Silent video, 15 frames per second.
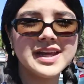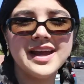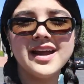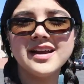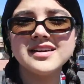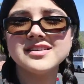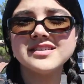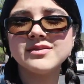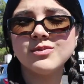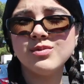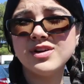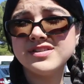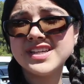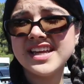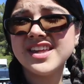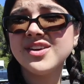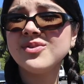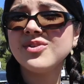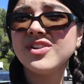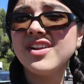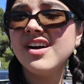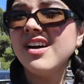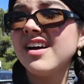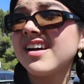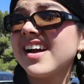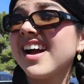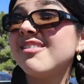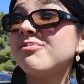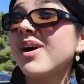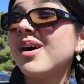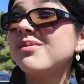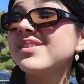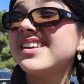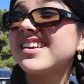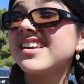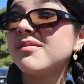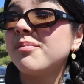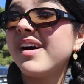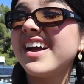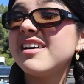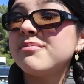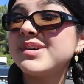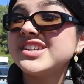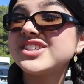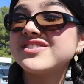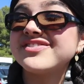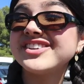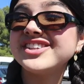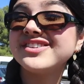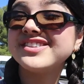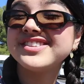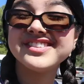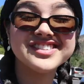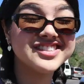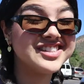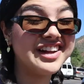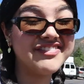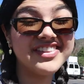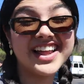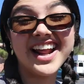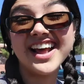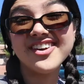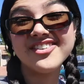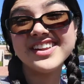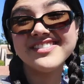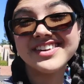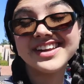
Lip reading: and we'll take you along. I'm probably gonna buy a bunch of stuff that I don't even